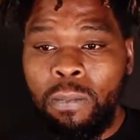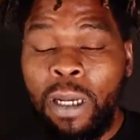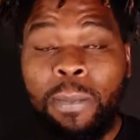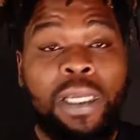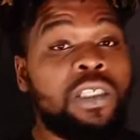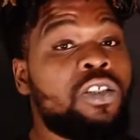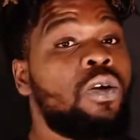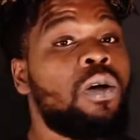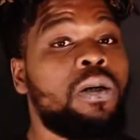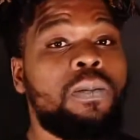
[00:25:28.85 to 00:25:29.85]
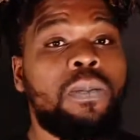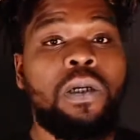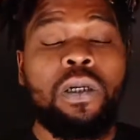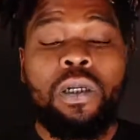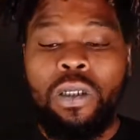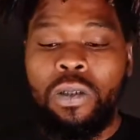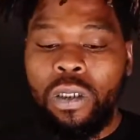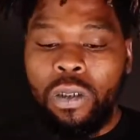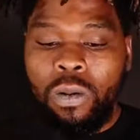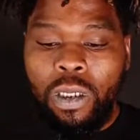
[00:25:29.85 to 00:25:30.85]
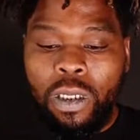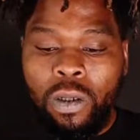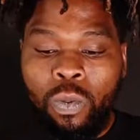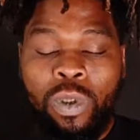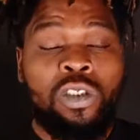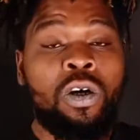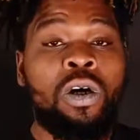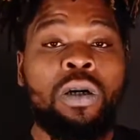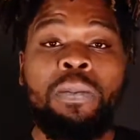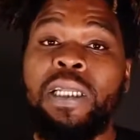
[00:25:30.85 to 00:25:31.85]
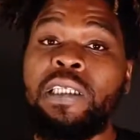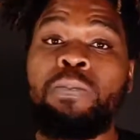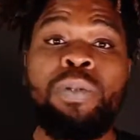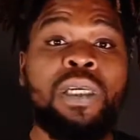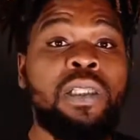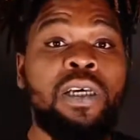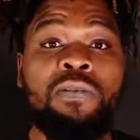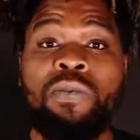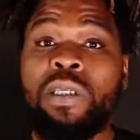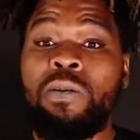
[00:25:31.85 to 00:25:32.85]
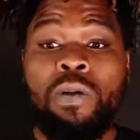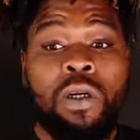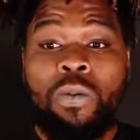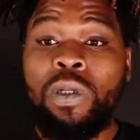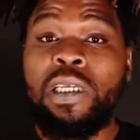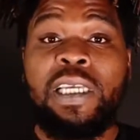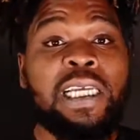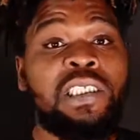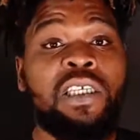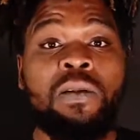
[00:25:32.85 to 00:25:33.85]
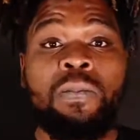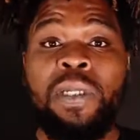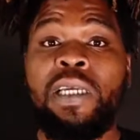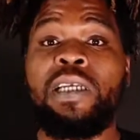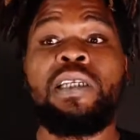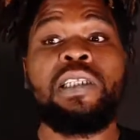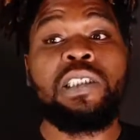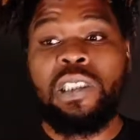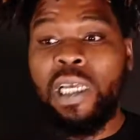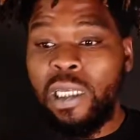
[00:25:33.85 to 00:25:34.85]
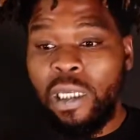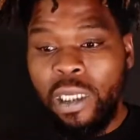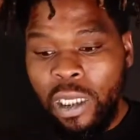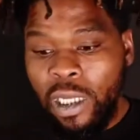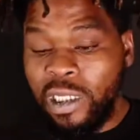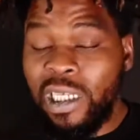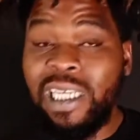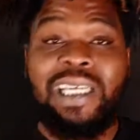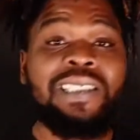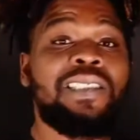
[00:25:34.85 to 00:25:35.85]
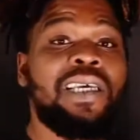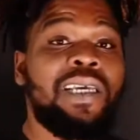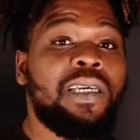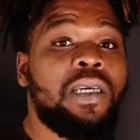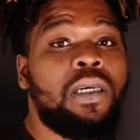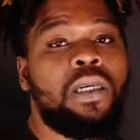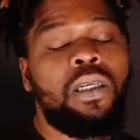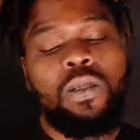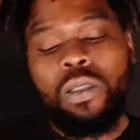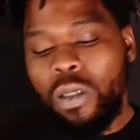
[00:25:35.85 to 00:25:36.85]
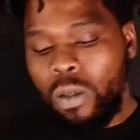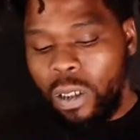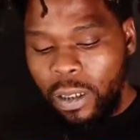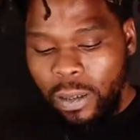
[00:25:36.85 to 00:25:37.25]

My man is short. You know, we talk, man. It's big love. We can catch up, man, and it's like yesterday, you know.